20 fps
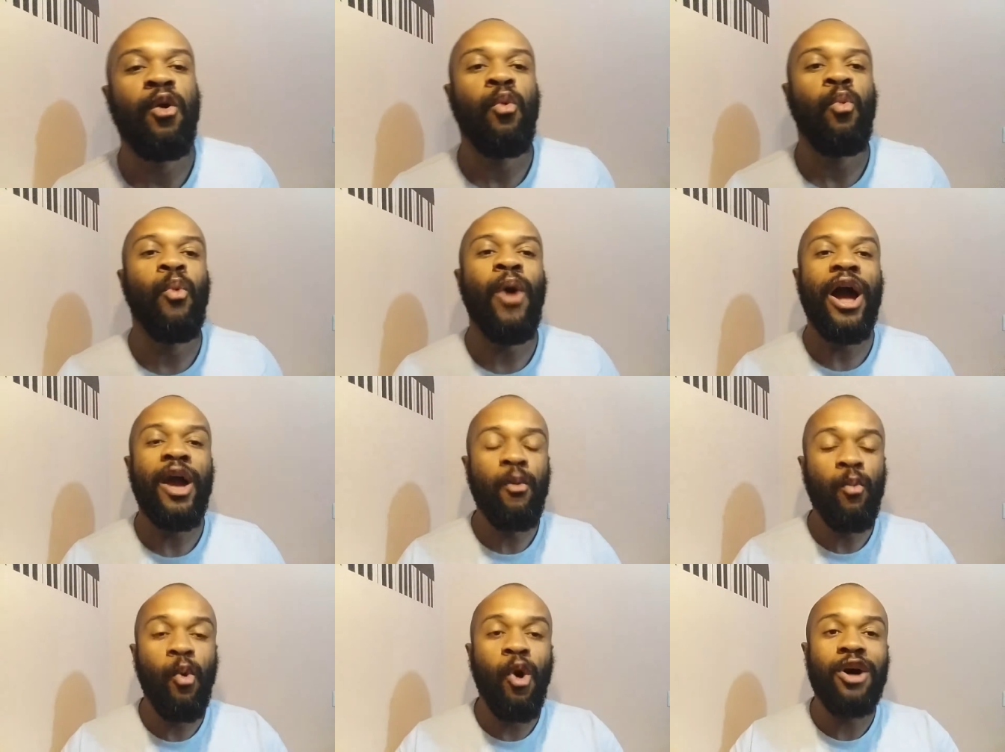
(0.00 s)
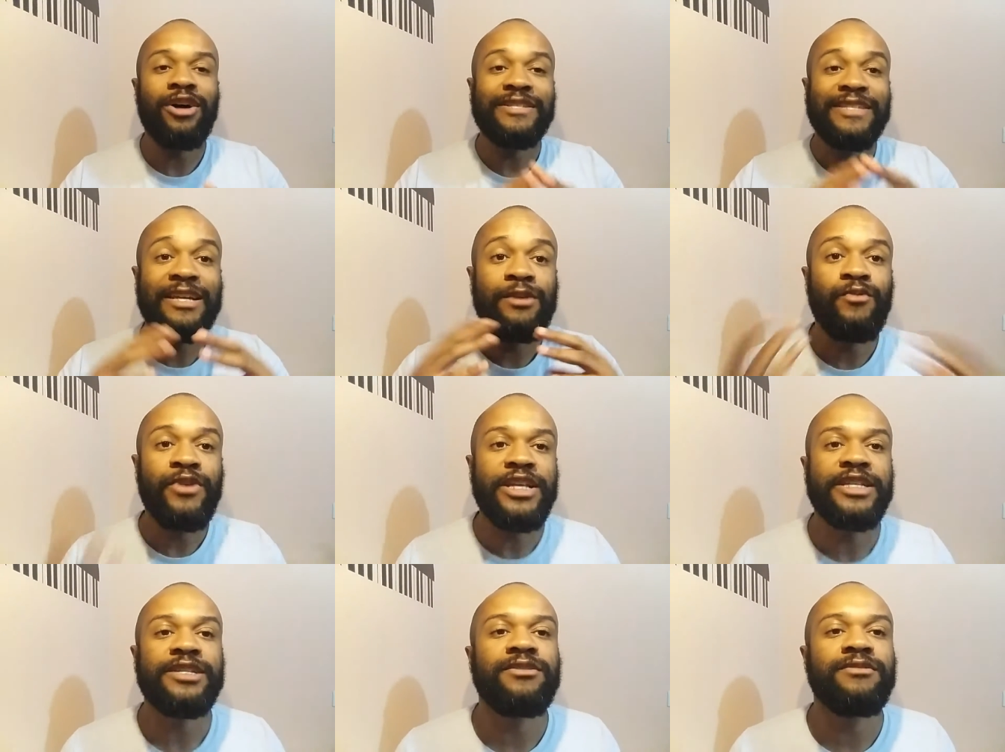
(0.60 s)
Why was the
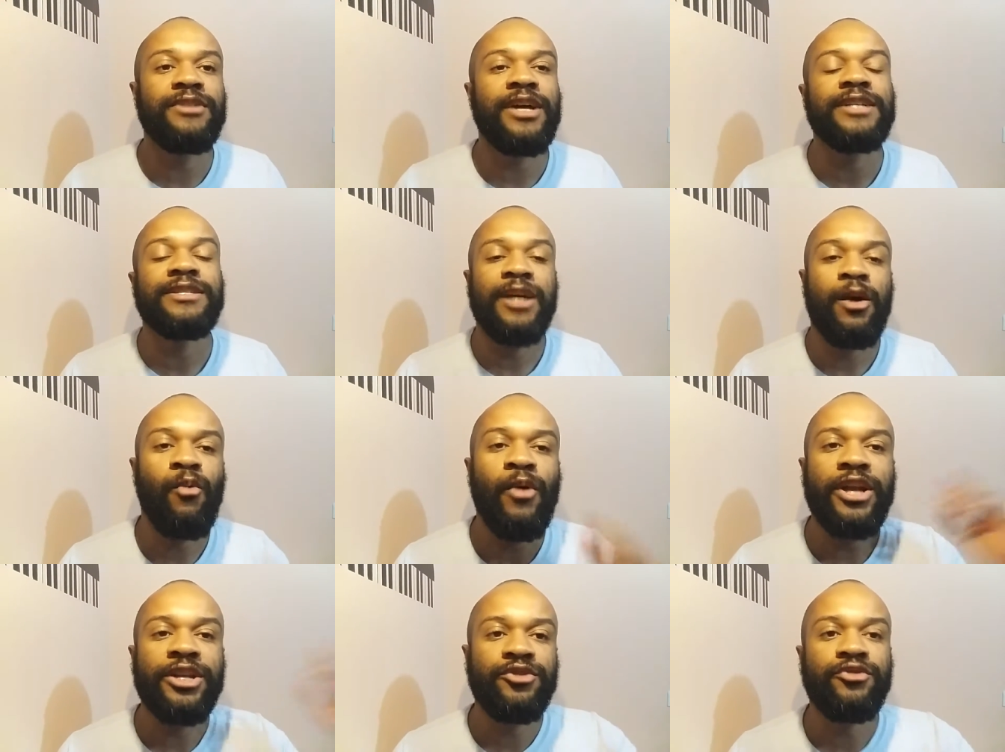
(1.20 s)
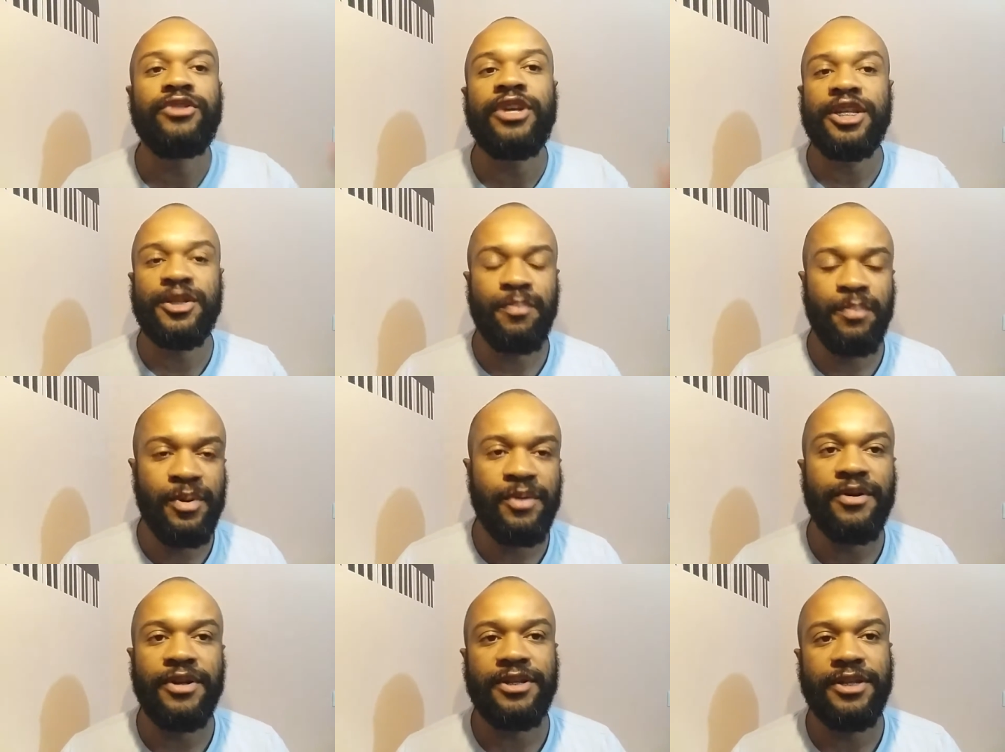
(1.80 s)
reason that I went to the
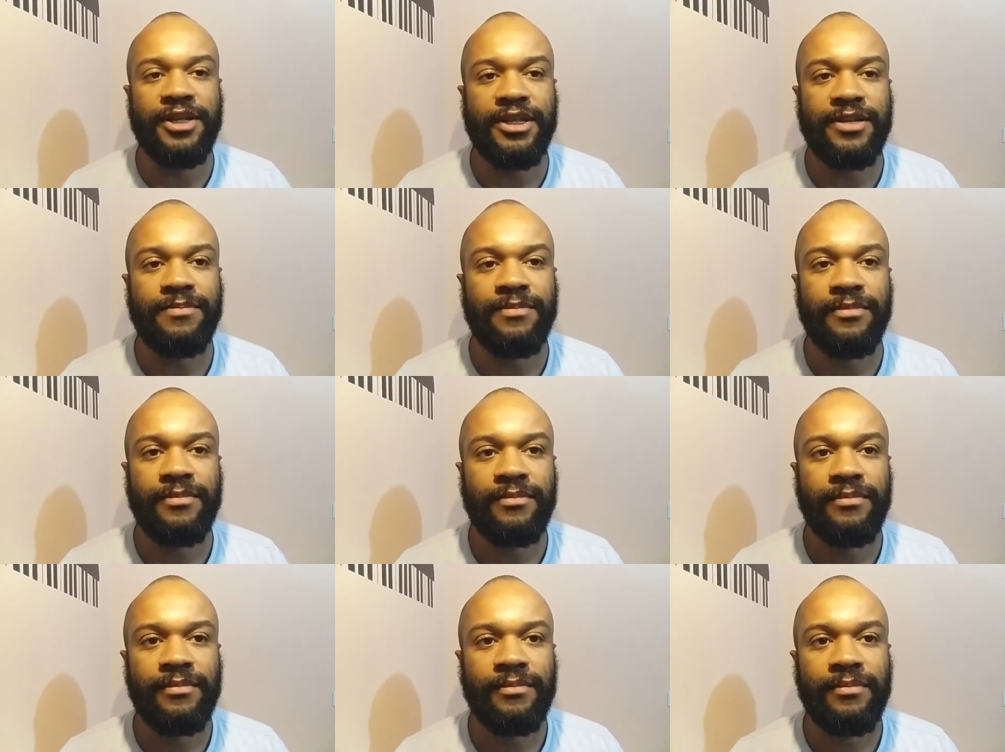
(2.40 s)
Spiritism?